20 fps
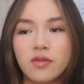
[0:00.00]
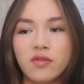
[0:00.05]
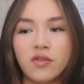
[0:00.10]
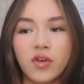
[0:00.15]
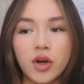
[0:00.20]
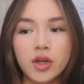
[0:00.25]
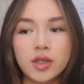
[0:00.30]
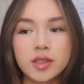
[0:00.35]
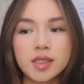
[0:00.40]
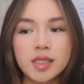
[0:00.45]

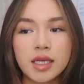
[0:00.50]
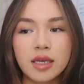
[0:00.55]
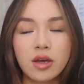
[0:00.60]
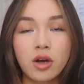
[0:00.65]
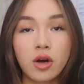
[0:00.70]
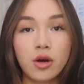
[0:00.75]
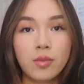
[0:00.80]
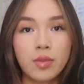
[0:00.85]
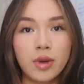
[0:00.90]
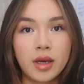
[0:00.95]
focusing
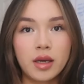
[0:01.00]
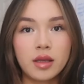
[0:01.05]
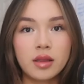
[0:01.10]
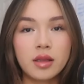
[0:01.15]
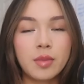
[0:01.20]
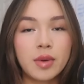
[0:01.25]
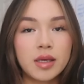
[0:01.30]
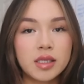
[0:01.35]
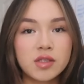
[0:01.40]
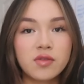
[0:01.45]
on being
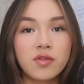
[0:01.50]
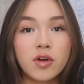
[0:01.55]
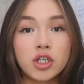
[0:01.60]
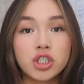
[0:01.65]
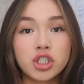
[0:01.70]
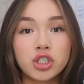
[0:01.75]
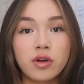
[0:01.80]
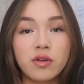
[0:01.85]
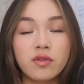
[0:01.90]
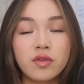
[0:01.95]
the best
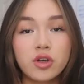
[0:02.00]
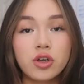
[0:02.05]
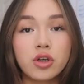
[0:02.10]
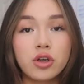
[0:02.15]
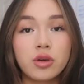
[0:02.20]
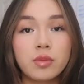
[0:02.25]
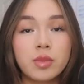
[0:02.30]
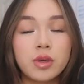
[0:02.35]
version of you.